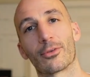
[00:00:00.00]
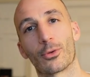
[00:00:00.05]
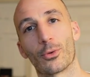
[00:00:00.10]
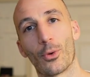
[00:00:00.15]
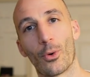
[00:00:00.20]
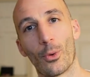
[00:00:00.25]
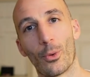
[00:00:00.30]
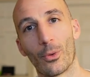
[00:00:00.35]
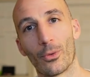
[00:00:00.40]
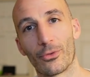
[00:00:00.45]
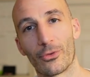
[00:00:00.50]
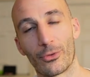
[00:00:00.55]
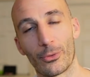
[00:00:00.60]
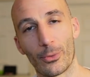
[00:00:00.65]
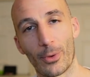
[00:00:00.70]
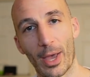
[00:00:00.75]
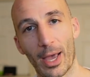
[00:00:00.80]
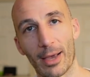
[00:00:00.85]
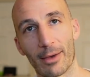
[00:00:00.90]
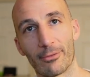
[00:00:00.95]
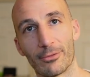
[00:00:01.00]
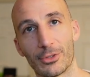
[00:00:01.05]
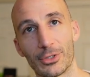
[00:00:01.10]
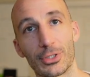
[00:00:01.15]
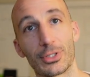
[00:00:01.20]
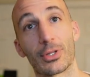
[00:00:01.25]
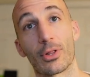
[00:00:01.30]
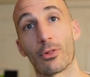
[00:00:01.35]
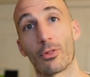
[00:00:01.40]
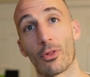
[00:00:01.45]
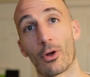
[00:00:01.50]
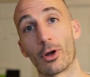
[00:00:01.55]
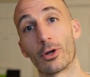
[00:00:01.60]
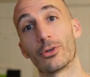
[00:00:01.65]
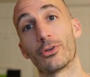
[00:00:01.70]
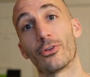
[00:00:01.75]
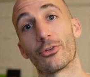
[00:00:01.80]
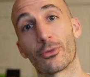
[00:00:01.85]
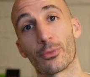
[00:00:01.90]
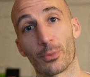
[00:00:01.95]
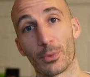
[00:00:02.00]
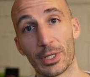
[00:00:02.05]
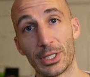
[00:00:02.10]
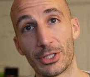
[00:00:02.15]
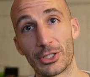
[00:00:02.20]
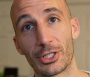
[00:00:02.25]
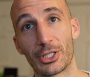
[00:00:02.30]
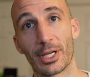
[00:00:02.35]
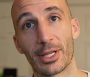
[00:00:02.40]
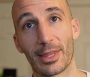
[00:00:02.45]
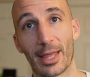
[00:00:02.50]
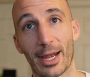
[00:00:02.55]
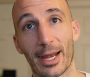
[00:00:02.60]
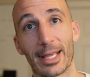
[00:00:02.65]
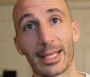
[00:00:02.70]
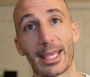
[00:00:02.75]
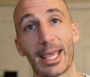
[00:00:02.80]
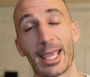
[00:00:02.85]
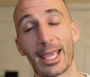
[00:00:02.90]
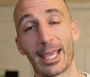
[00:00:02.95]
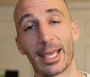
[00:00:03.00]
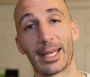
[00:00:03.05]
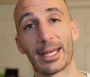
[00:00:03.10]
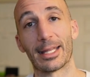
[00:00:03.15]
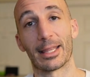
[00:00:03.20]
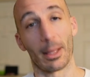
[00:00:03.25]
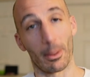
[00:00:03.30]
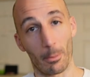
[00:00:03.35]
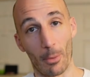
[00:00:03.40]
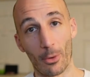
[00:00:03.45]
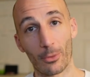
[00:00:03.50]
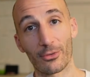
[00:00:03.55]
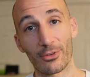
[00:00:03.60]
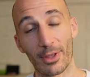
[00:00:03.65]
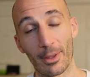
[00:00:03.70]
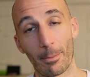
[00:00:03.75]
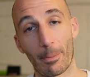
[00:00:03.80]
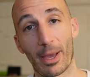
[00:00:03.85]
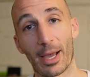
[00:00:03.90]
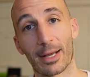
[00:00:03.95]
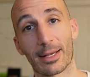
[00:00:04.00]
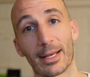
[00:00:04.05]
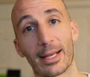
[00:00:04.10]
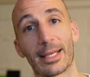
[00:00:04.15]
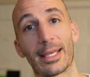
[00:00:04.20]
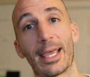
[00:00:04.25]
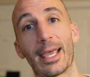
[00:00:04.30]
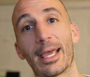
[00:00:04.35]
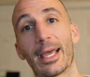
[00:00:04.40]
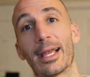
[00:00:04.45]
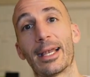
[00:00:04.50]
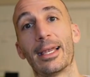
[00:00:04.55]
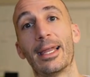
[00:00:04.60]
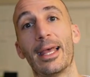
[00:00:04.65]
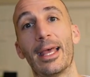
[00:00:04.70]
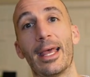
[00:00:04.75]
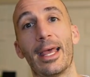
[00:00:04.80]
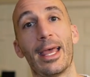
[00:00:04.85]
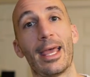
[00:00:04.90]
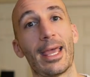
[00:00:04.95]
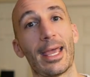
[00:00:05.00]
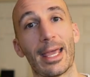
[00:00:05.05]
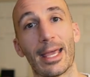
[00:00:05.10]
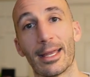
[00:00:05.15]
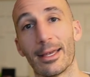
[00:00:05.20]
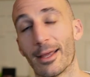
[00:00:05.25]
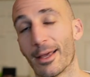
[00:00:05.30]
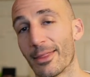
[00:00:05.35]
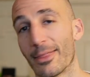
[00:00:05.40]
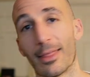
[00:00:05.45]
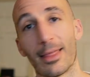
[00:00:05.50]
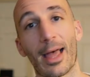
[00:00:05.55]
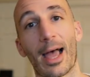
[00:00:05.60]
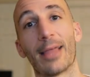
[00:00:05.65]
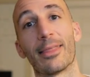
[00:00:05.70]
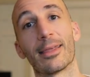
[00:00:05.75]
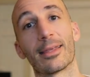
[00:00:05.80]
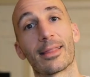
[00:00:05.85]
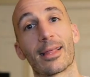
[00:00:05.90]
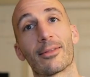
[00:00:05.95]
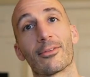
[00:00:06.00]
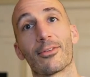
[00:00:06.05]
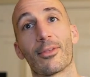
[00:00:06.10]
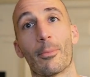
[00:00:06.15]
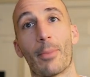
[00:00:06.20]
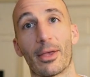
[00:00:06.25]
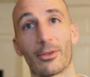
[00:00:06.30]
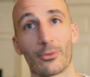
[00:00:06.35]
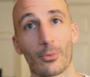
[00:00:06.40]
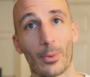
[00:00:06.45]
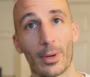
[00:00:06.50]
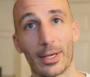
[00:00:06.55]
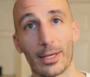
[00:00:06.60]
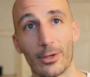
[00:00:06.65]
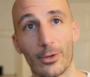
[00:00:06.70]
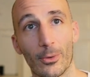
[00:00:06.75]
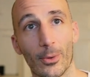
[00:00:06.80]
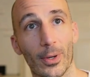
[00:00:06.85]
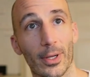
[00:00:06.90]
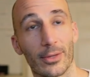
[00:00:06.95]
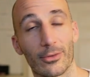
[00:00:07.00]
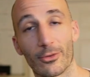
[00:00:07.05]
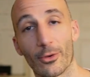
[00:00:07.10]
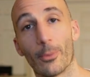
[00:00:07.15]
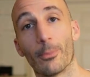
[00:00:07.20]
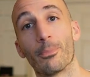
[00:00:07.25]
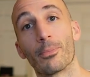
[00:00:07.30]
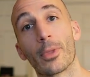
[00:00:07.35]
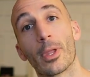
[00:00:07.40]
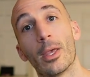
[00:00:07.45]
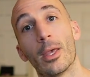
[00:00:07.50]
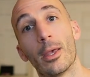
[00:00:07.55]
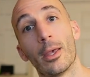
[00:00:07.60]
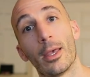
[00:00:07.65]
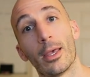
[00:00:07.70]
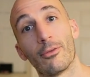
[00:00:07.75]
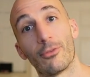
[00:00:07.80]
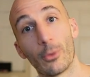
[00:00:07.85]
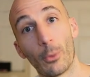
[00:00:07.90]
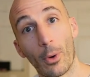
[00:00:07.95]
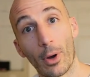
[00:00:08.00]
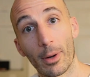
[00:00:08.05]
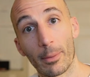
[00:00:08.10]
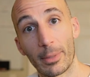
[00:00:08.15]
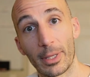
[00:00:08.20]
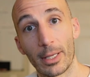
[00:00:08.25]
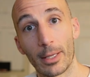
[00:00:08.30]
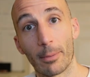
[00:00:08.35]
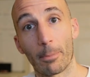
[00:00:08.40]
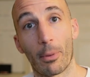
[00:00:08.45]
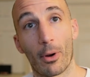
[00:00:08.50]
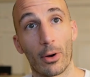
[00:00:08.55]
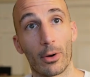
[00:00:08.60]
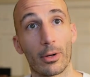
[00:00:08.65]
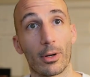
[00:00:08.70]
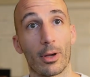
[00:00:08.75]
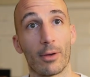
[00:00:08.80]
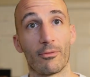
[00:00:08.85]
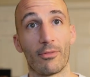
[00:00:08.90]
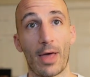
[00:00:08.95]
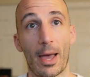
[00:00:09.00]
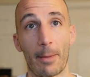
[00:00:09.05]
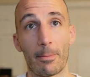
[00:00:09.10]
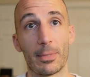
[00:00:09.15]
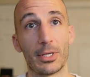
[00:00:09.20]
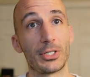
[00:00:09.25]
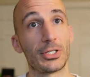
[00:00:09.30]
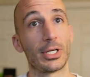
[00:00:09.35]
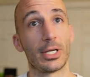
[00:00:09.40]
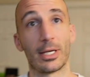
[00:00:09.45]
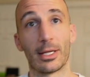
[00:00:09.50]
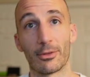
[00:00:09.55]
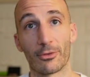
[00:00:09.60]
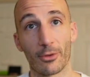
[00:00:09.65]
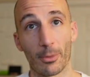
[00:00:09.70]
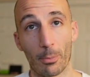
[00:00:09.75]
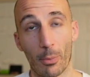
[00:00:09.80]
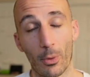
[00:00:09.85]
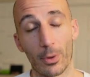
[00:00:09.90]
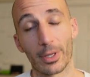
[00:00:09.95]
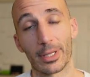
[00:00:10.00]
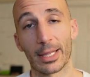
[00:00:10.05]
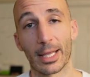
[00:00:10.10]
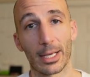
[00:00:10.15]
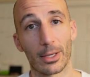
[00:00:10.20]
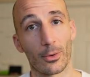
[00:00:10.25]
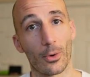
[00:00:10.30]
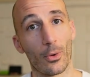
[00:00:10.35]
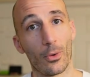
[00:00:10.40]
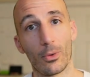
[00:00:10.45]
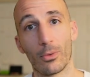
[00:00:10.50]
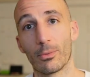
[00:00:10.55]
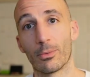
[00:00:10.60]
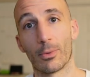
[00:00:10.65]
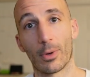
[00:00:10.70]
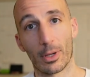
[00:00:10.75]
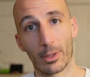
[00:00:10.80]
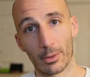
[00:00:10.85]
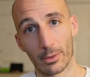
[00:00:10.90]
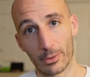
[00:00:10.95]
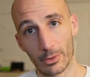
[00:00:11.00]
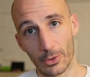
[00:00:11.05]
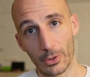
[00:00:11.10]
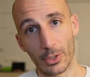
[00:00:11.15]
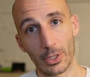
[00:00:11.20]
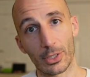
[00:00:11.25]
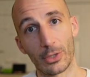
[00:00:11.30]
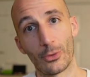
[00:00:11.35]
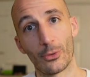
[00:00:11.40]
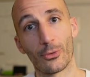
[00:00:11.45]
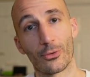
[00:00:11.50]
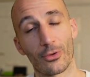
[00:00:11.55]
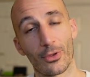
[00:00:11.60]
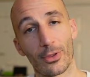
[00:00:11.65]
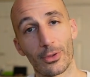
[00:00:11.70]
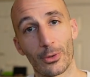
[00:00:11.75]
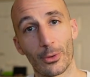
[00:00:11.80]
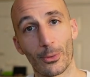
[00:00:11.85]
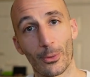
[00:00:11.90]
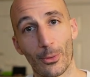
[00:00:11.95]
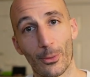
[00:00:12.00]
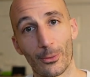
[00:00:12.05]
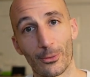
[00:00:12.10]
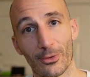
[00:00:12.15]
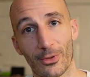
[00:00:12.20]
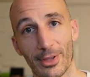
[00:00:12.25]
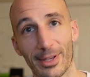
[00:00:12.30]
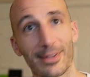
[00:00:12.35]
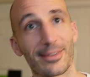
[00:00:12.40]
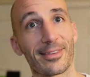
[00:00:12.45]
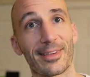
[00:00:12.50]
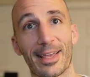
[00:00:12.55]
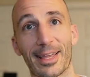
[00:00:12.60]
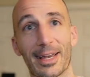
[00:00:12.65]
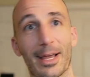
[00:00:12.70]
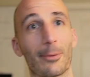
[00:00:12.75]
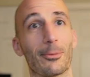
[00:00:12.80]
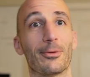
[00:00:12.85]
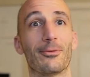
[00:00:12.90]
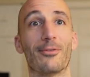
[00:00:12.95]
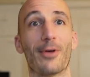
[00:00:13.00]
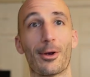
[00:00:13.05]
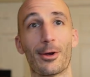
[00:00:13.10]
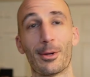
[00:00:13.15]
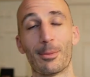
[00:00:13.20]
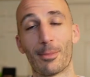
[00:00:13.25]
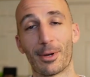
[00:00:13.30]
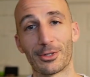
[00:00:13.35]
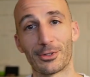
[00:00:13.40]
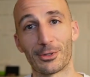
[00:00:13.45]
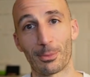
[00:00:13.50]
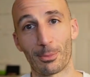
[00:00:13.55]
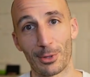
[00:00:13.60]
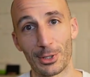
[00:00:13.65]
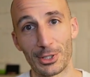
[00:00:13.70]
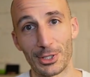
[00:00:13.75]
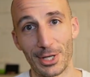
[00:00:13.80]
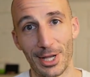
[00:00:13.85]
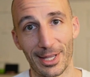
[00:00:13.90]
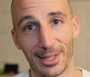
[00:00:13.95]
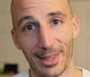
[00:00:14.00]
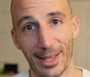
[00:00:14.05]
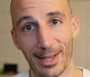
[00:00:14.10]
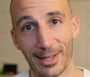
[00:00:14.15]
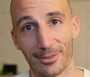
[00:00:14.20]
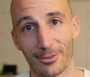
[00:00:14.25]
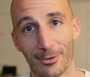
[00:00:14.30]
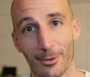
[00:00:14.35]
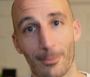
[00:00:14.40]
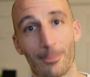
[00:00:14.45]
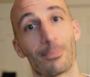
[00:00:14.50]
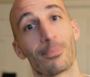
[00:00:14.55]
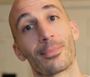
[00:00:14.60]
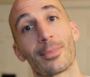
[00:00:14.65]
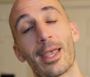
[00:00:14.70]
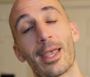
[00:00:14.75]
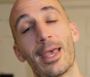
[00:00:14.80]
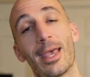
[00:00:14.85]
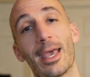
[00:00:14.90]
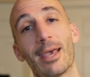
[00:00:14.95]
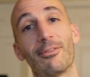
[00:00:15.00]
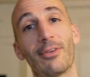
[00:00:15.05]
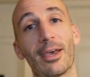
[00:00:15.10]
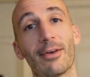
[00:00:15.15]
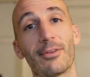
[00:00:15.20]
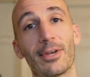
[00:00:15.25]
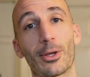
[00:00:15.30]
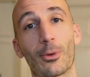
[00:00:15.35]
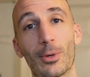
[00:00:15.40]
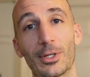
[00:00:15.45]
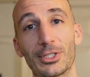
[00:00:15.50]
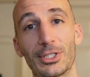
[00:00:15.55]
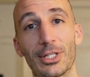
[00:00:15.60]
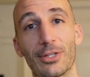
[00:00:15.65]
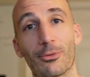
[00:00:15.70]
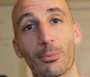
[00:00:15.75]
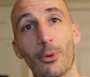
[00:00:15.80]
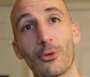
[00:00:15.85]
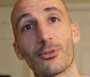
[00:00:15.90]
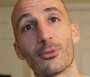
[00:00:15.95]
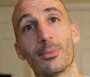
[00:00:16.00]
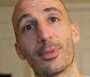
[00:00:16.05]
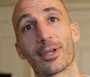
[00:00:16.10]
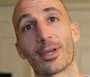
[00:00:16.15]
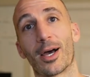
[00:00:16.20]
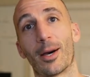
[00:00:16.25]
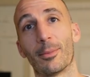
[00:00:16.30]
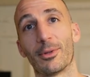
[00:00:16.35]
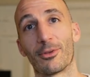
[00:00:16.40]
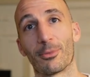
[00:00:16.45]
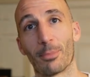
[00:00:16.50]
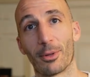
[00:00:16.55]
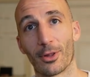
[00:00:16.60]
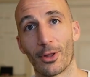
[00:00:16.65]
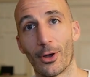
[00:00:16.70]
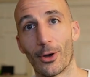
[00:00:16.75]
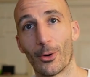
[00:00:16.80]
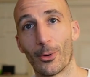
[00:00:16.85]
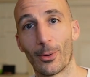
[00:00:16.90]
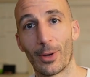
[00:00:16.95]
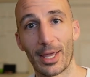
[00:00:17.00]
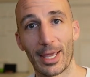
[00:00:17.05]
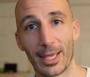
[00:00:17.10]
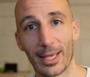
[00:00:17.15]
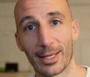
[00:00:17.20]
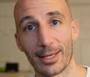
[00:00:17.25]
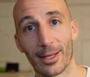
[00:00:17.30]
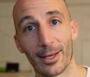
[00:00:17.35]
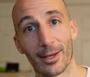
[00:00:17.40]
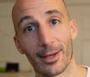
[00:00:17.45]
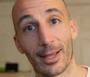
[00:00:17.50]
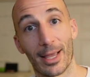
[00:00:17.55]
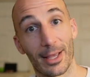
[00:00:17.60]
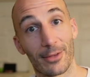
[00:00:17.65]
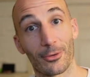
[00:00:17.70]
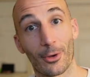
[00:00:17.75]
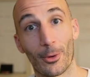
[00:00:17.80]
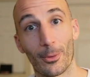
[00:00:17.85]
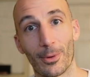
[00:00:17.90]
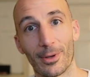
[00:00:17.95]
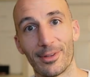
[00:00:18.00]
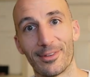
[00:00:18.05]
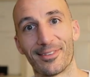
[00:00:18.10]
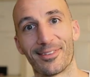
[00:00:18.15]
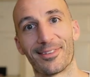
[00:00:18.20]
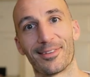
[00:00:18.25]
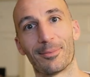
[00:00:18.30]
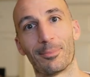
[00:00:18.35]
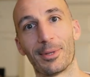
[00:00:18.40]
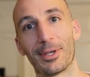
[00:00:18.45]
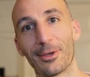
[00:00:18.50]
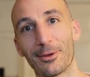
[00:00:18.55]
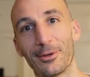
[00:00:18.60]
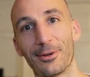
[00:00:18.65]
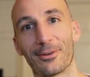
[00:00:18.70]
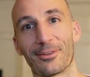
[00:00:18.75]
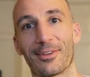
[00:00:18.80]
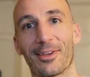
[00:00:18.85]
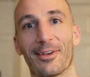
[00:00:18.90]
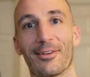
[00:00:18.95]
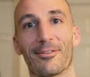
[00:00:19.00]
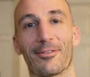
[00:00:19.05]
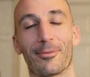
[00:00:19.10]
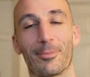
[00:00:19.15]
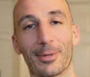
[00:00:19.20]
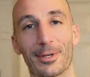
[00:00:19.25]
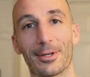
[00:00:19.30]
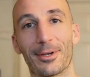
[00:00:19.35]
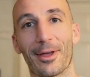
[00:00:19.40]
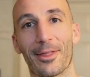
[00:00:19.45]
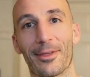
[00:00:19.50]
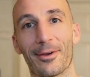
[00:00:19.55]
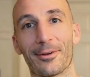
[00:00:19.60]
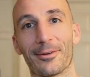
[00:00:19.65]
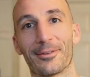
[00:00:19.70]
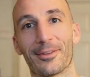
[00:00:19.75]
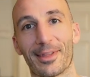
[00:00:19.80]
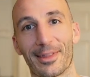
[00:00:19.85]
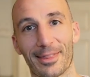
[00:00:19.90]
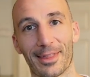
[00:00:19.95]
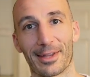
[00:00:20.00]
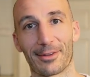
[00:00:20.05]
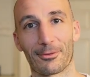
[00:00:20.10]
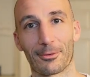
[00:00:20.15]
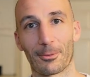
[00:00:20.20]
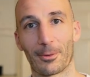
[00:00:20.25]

goal to have just the largest reach that I can and the most impact I can. And I think that's the best way to do it. So if you want to be part of that mission and supporting that goal, well, you can use those links, and I would very much appreciate that. So if you have any questions, post them in the comments below. And as always, be good to yourself, be good to others, and thanks for